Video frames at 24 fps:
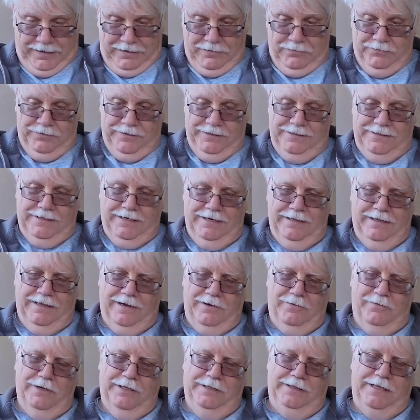I would say,
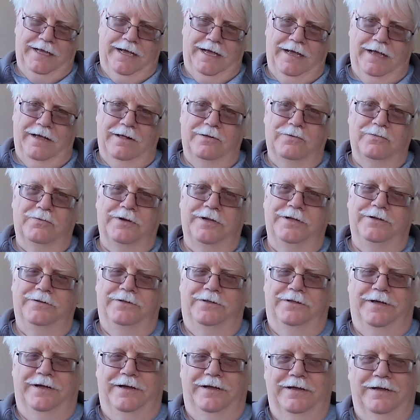like, what the hell were you
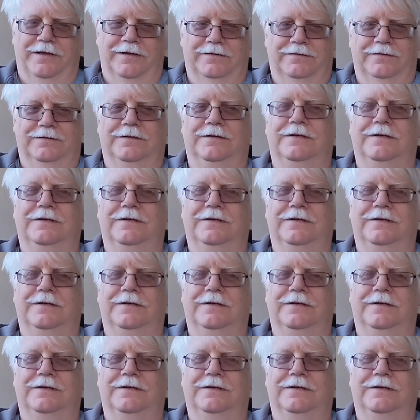thinking?